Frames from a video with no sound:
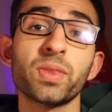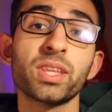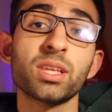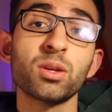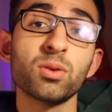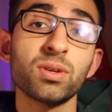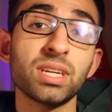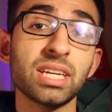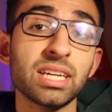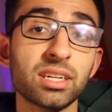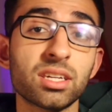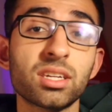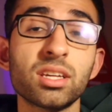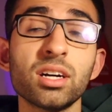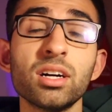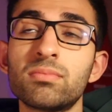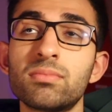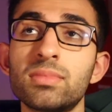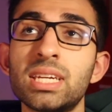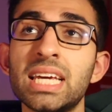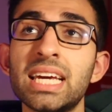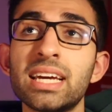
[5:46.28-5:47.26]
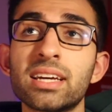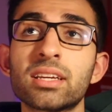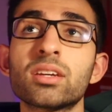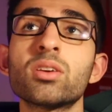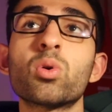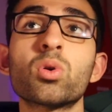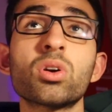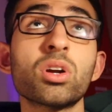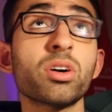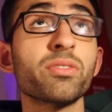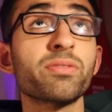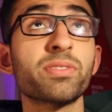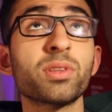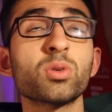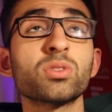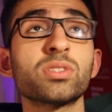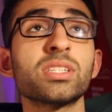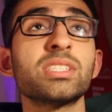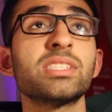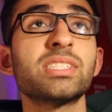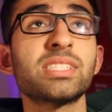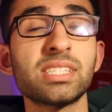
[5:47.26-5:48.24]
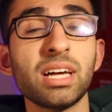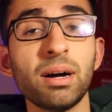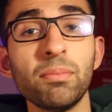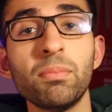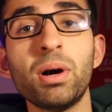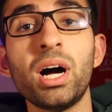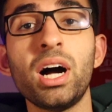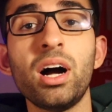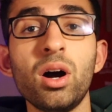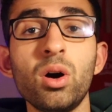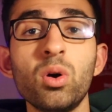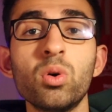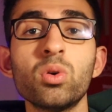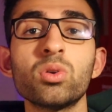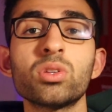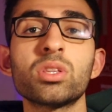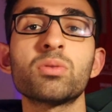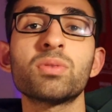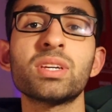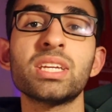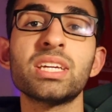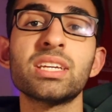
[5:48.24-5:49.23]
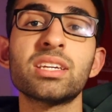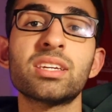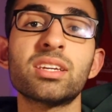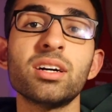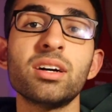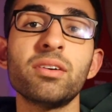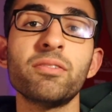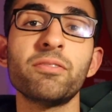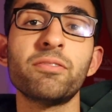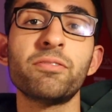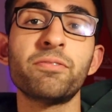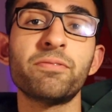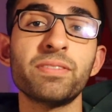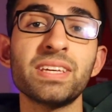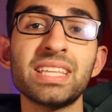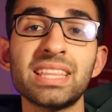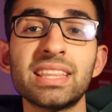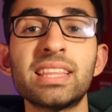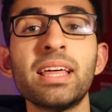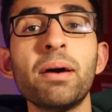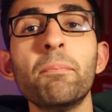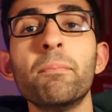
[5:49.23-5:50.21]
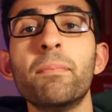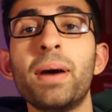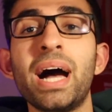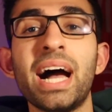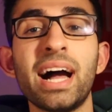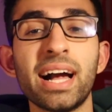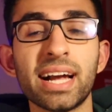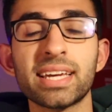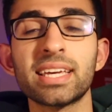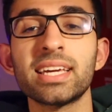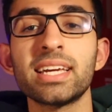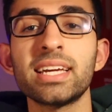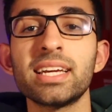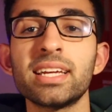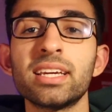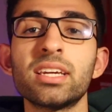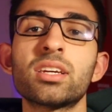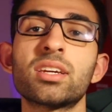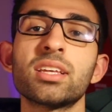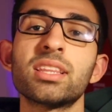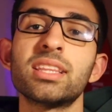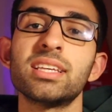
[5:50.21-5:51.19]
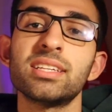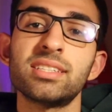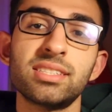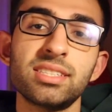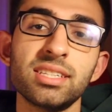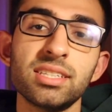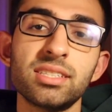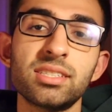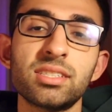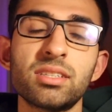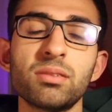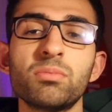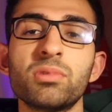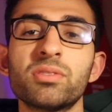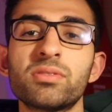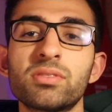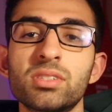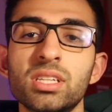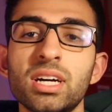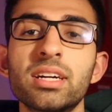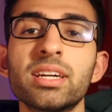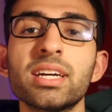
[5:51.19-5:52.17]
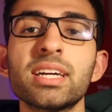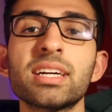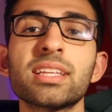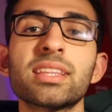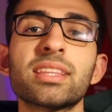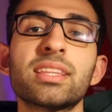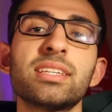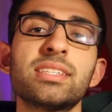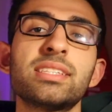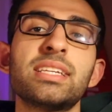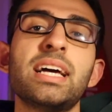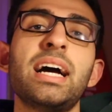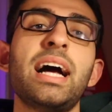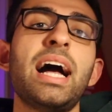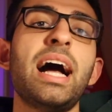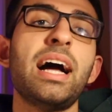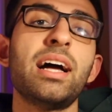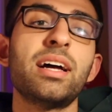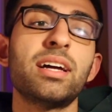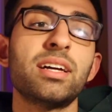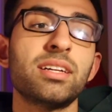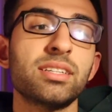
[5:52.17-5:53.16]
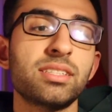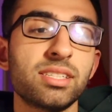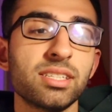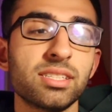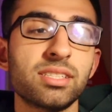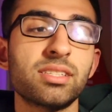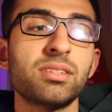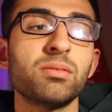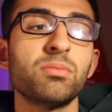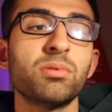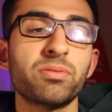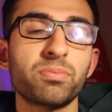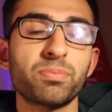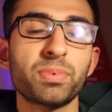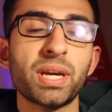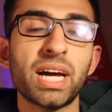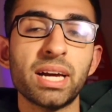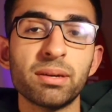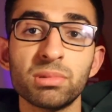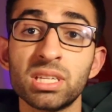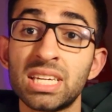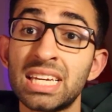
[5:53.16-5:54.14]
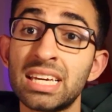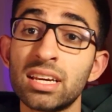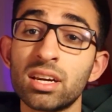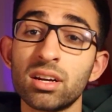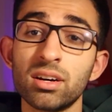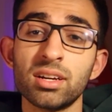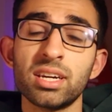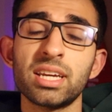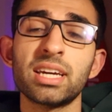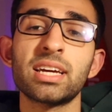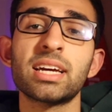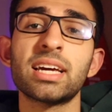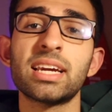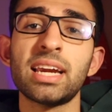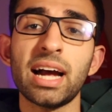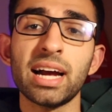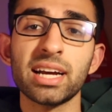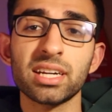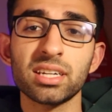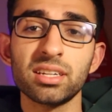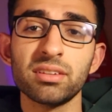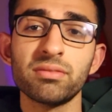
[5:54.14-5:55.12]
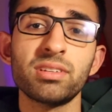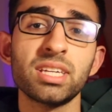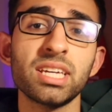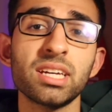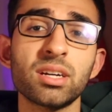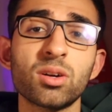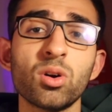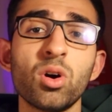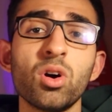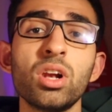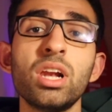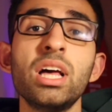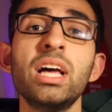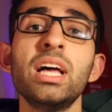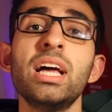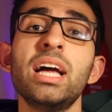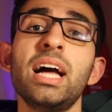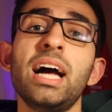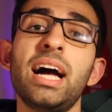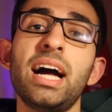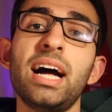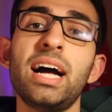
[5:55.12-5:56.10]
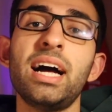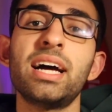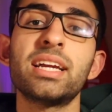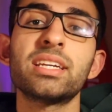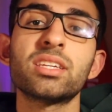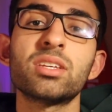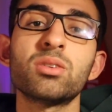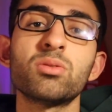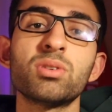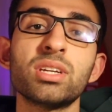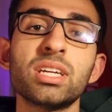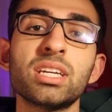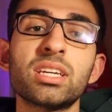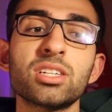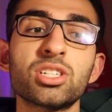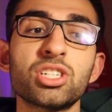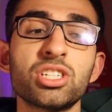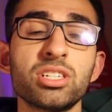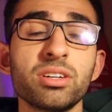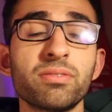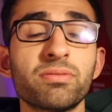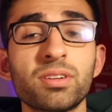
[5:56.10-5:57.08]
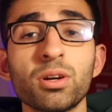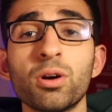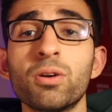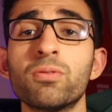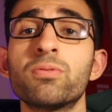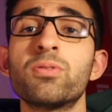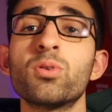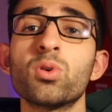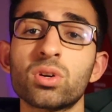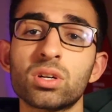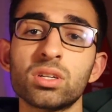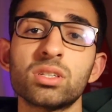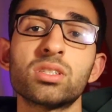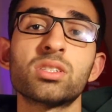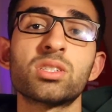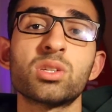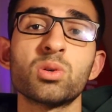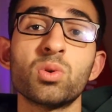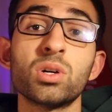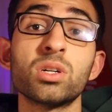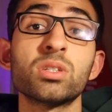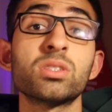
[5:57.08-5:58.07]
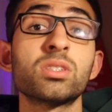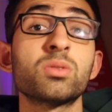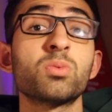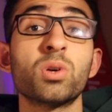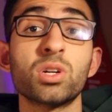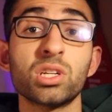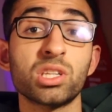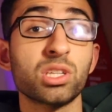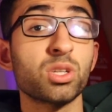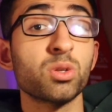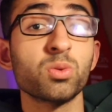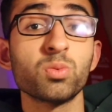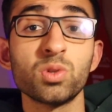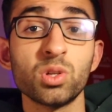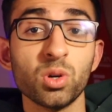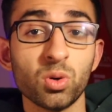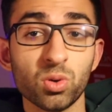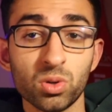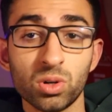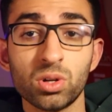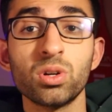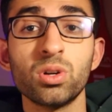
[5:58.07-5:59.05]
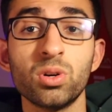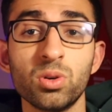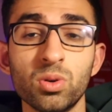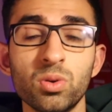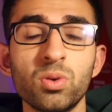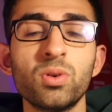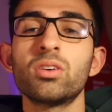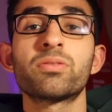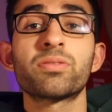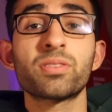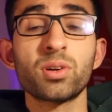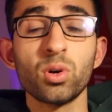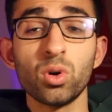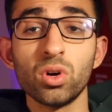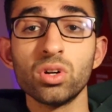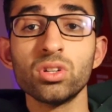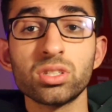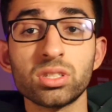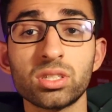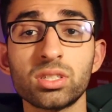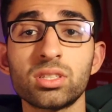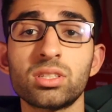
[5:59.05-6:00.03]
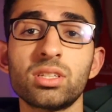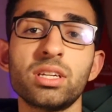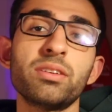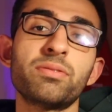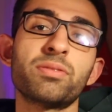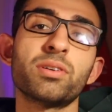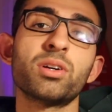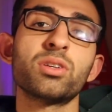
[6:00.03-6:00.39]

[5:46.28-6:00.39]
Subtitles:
You need to take note of those, and somehow you need to feed them back into this system of studying, this system of primary learning and active recall, and you need to shift your focus towards what you don't know. Of course, if